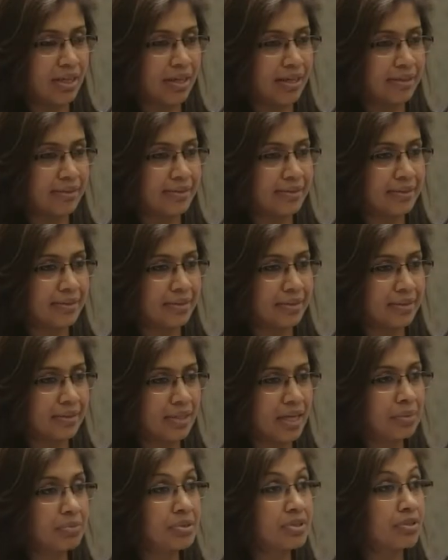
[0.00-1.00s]
And
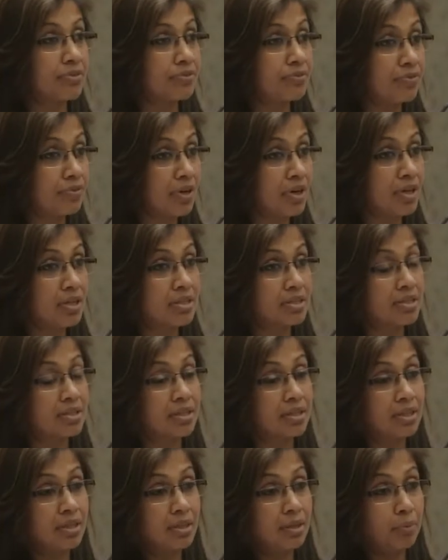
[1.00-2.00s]
that was the
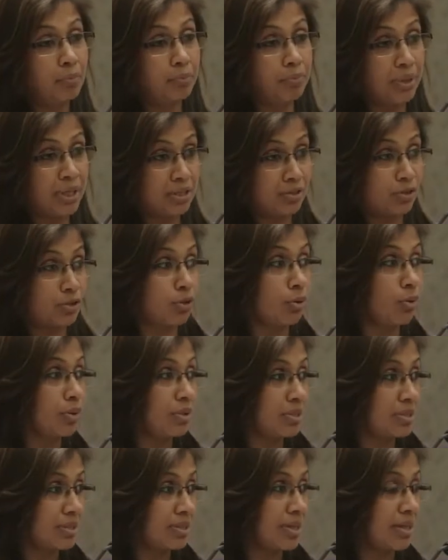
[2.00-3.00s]
first big
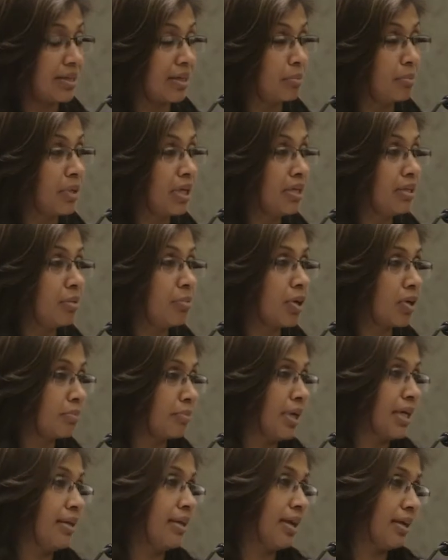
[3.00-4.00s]
choice that I made
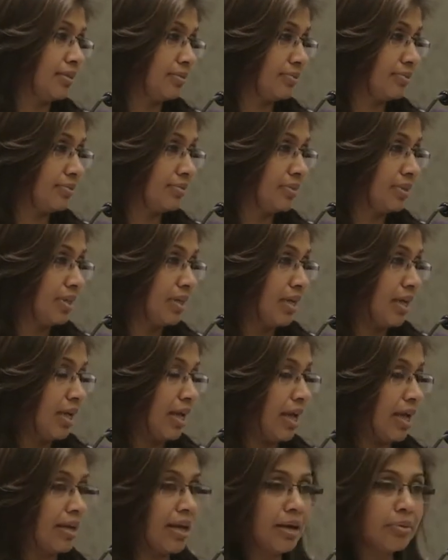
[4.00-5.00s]
about my life.
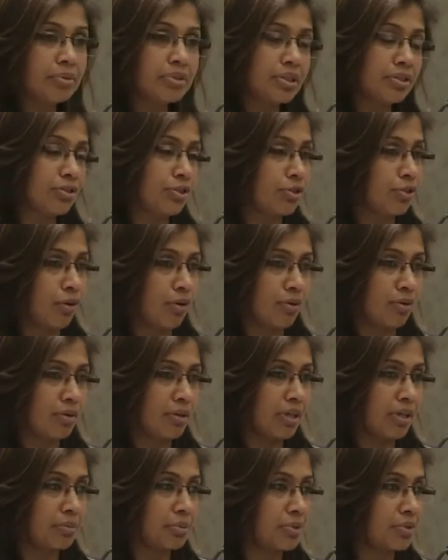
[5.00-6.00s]
And I wasn't sure
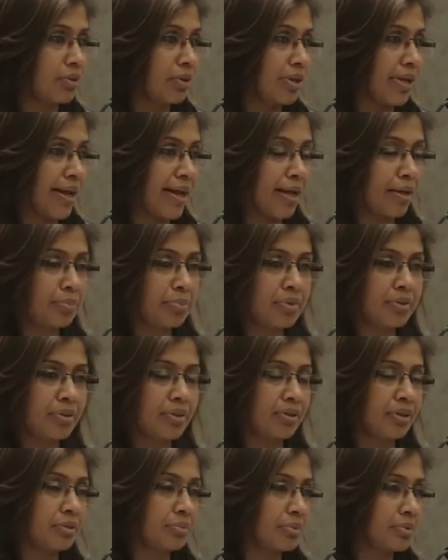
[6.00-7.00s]
it was going to happen
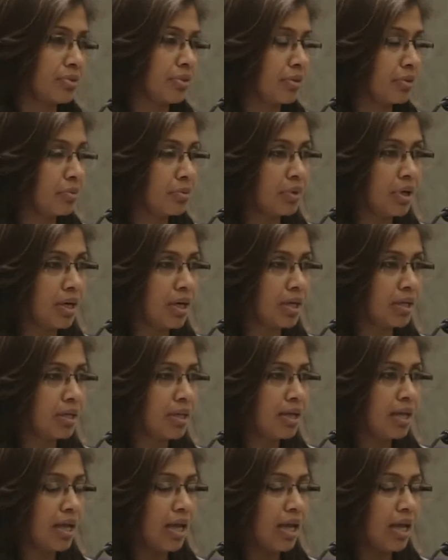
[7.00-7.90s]
or it was going to work.